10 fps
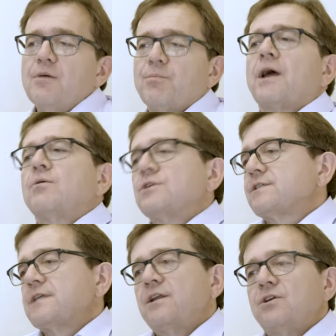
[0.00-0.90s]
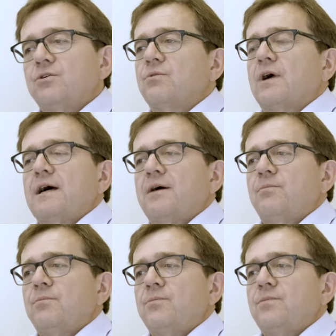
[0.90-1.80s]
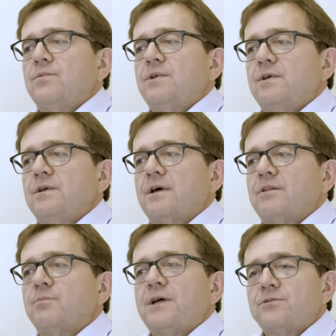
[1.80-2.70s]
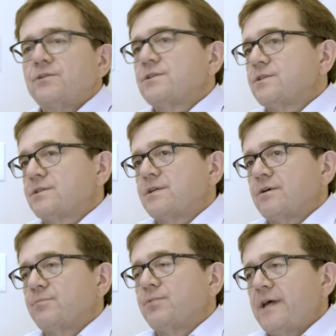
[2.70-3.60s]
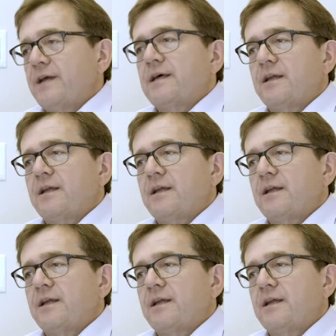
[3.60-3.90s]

But I would just say to you, the Petronas plant,